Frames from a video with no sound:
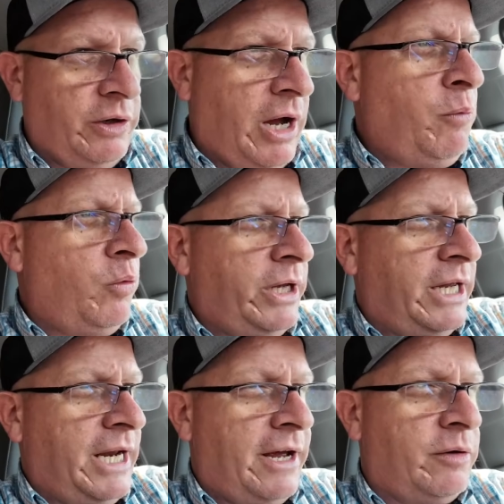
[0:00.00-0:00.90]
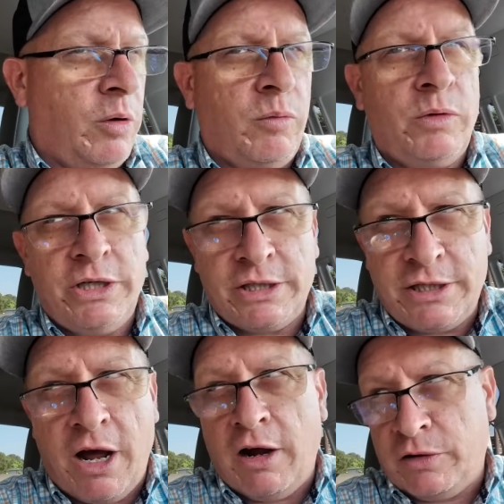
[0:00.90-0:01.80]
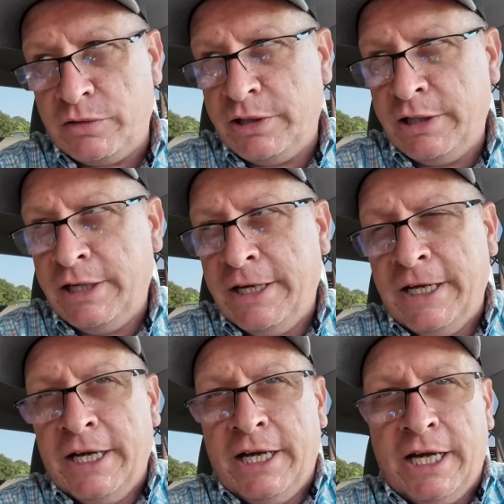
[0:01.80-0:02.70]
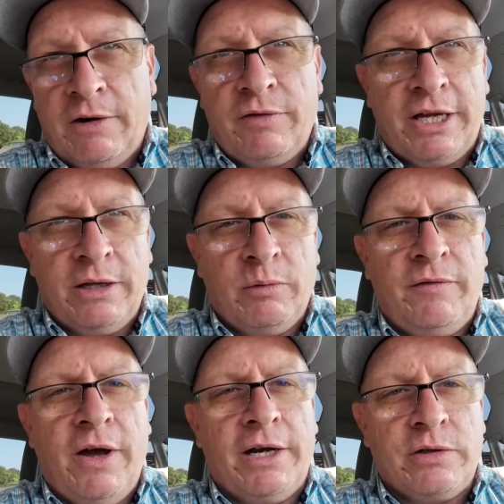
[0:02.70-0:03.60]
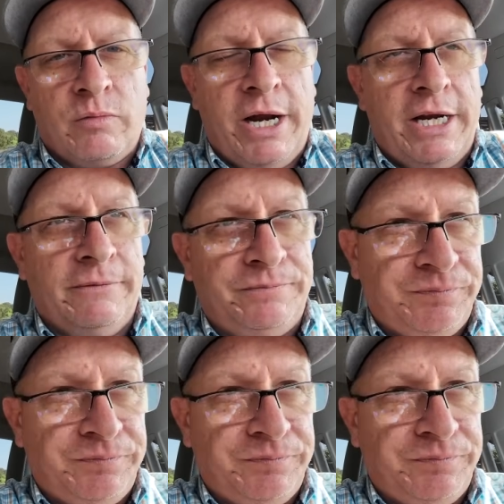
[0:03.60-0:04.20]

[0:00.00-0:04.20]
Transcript: I'm wanting to get down to where we're just stockers, and everything that we've got is ready.